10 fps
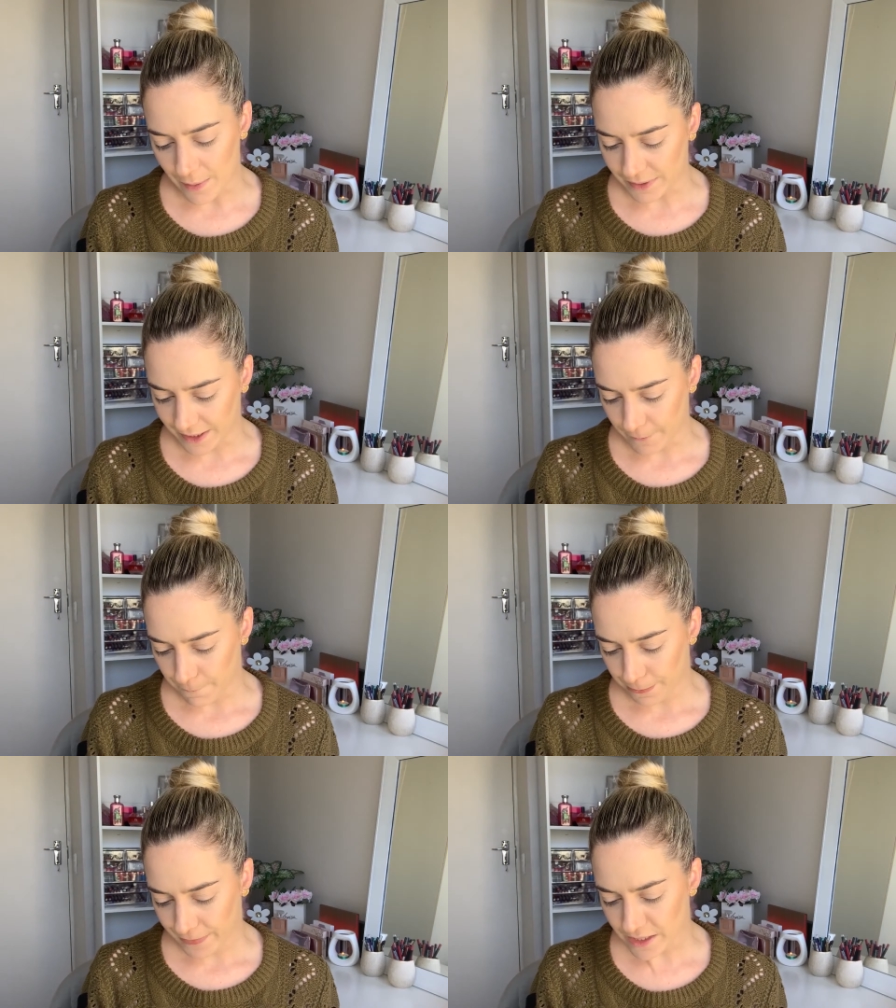
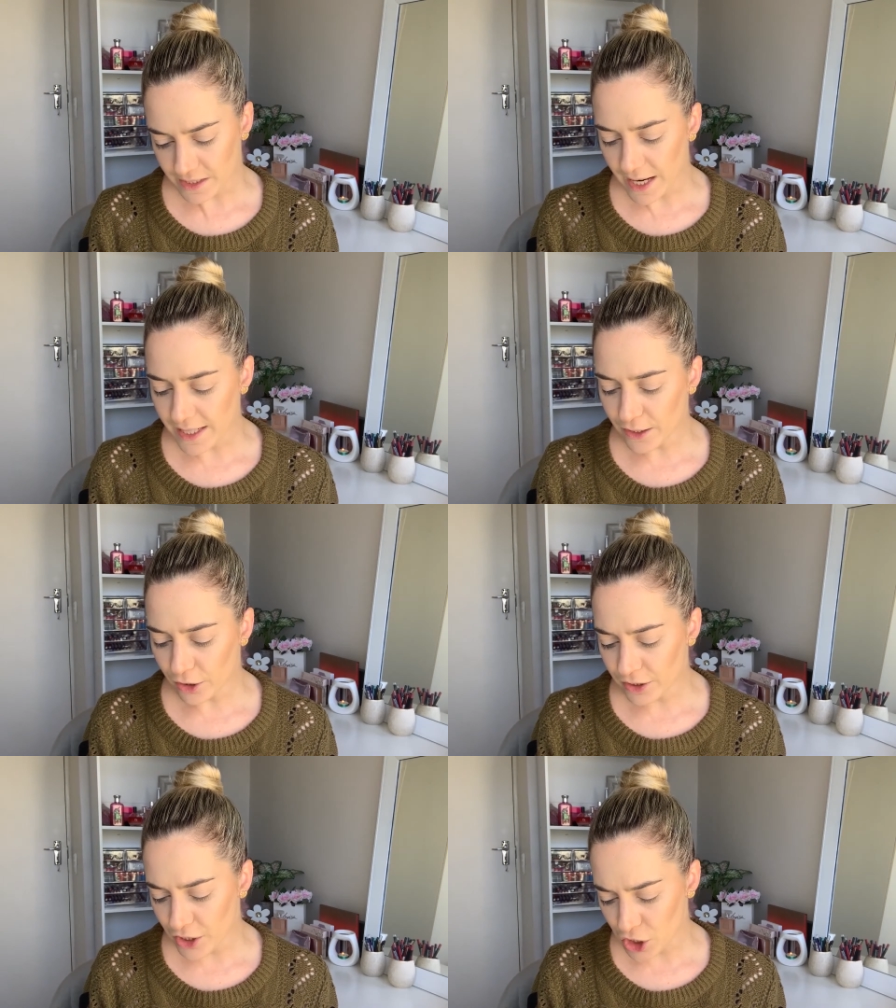bubbly. This daily
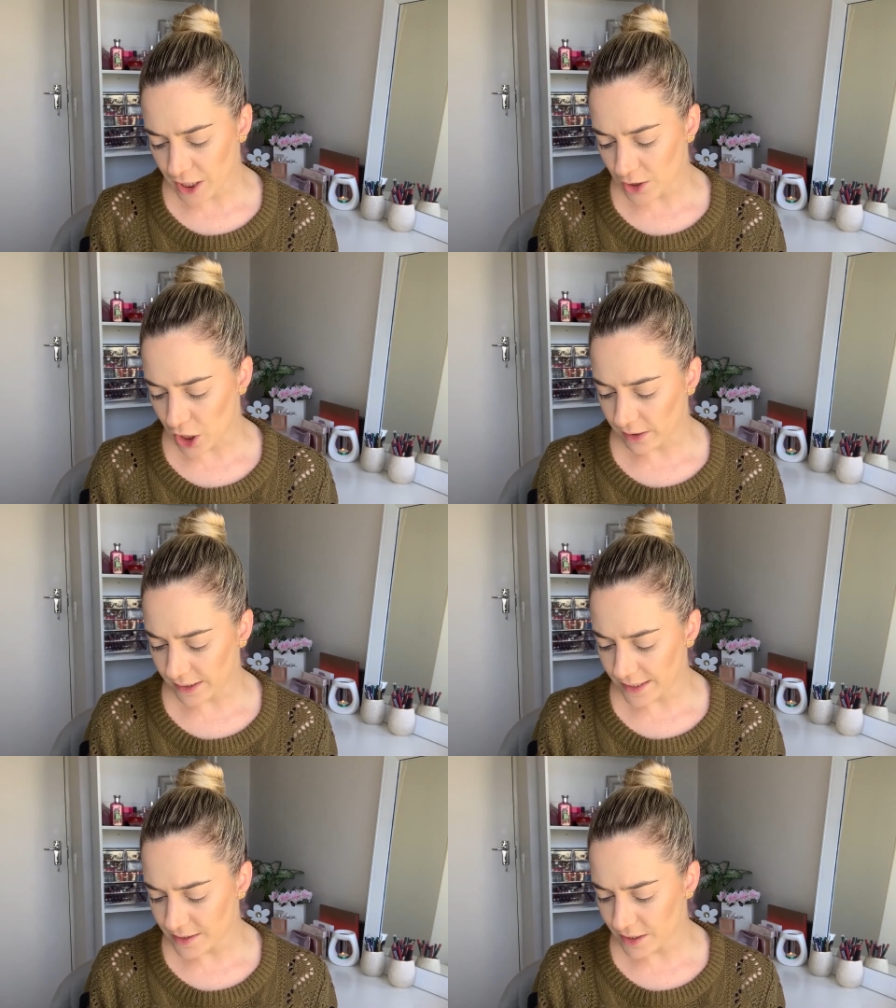conditioning gel
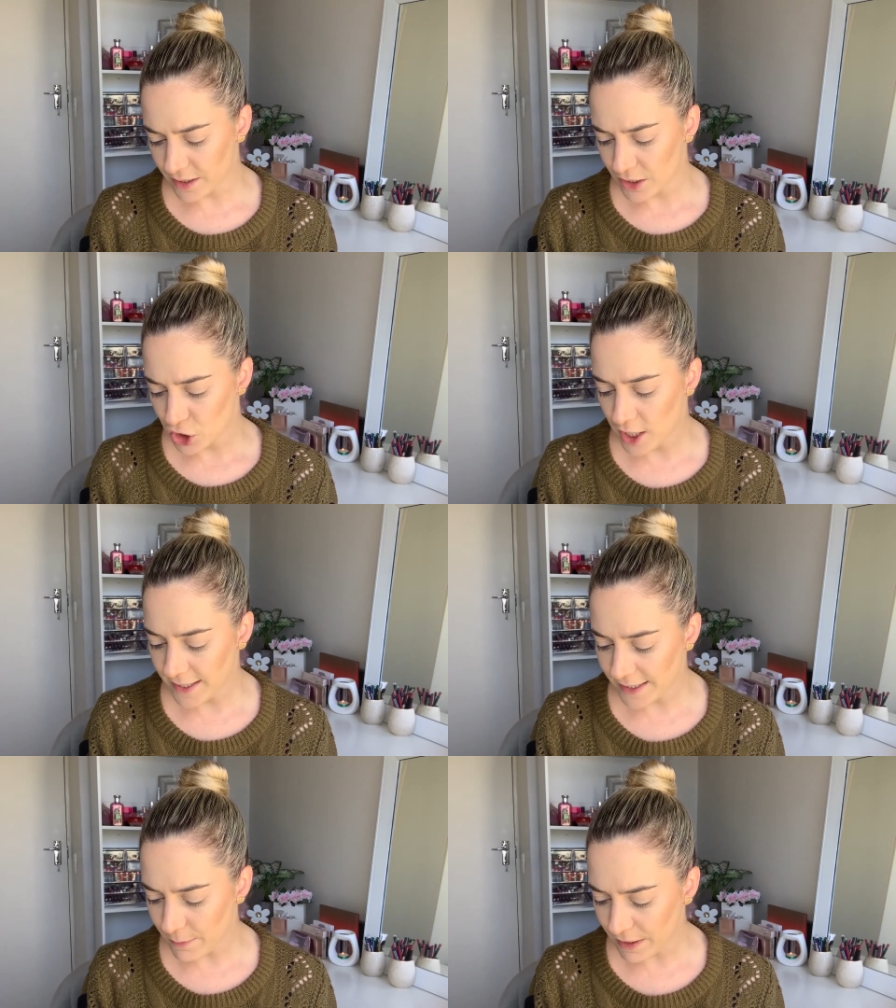cleanser
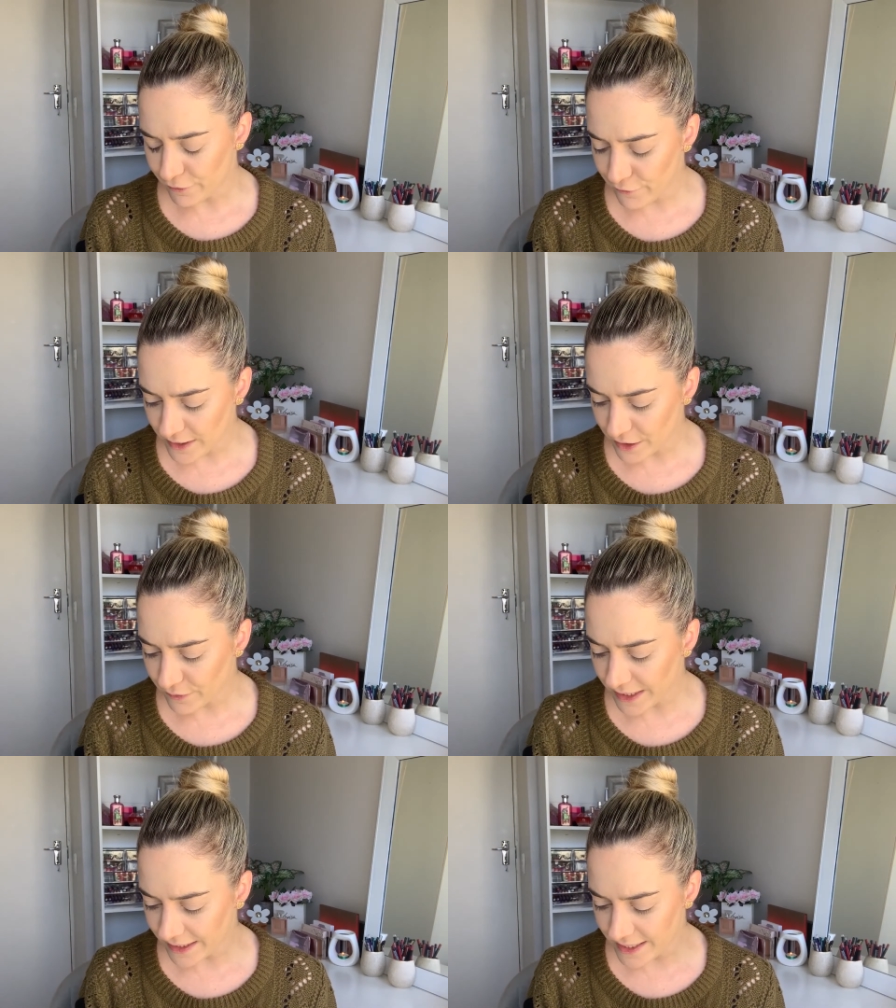gently but
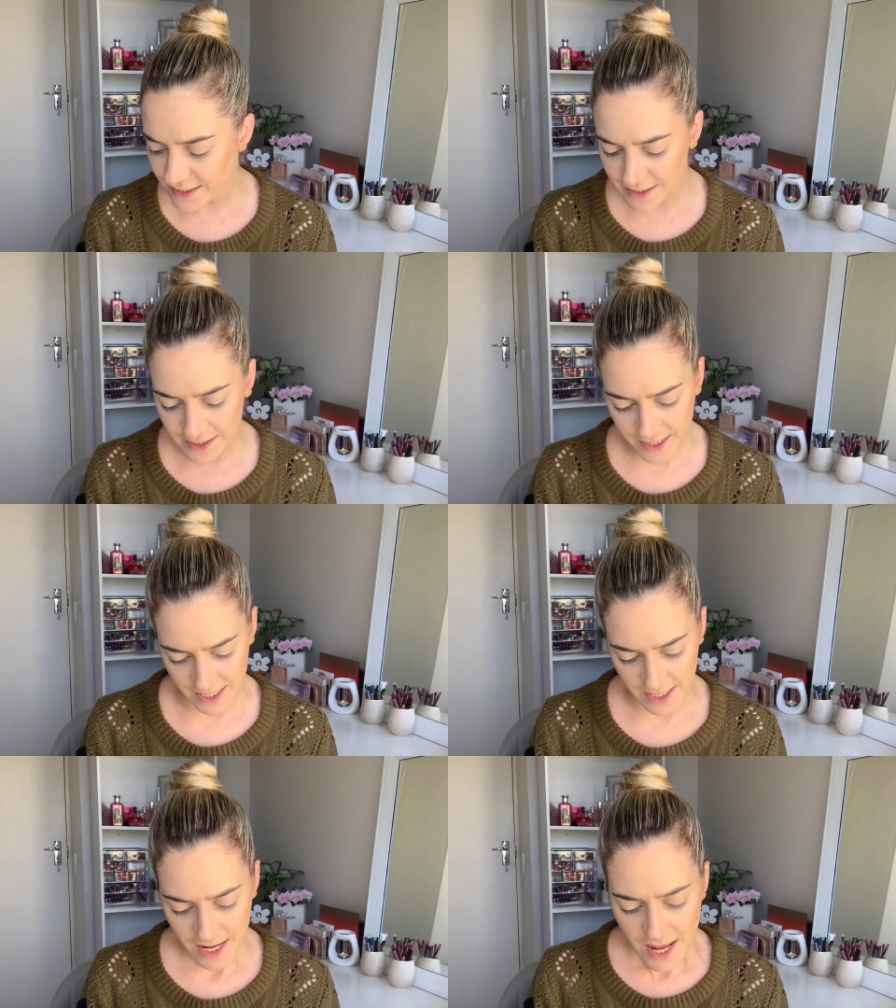effectively cleanses
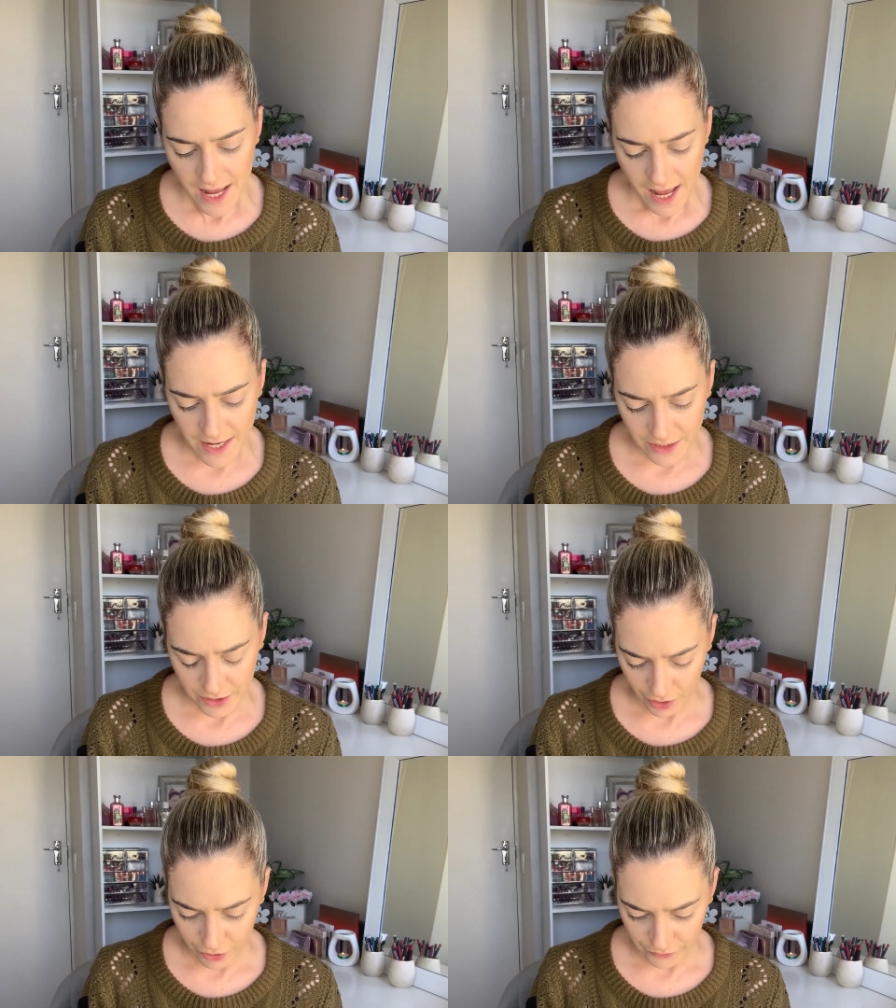skin and
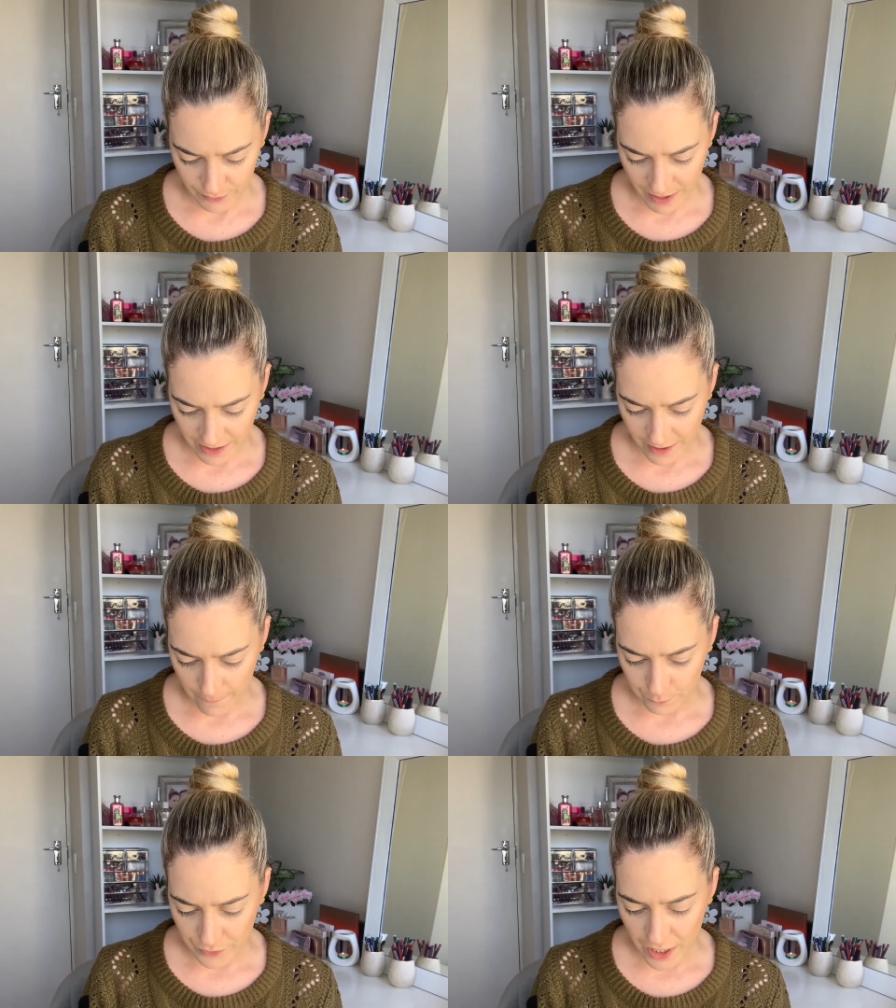dissolves
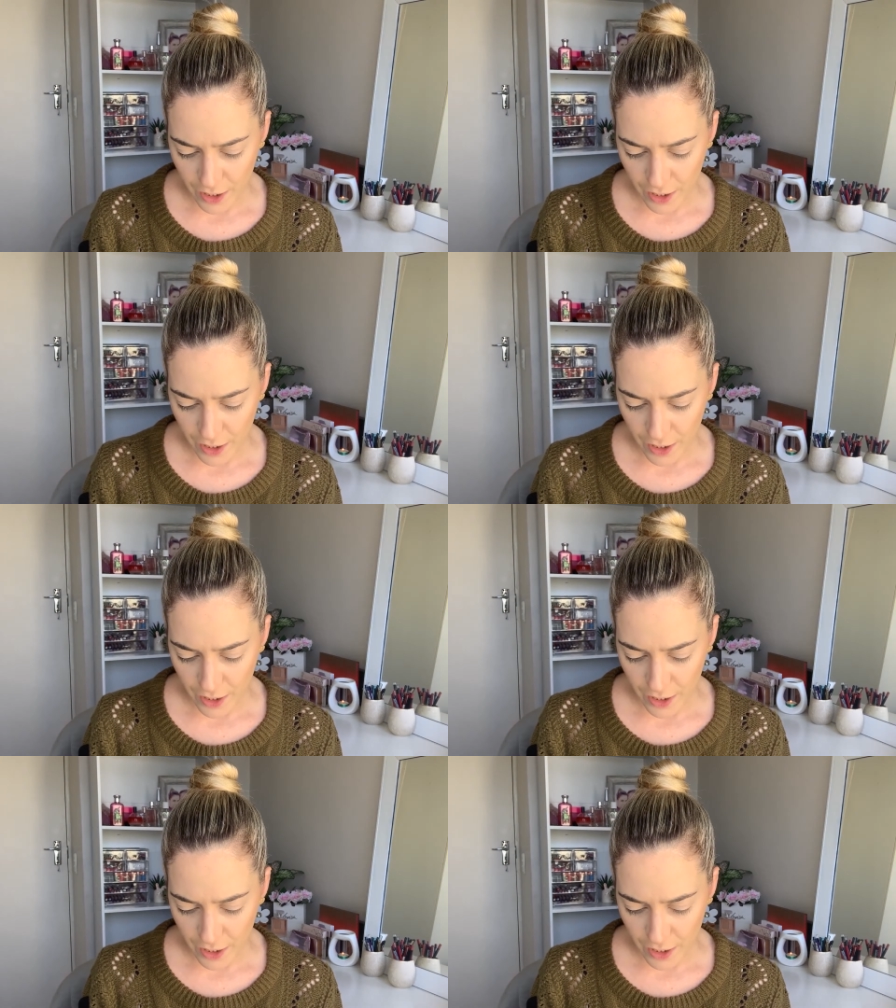makeup.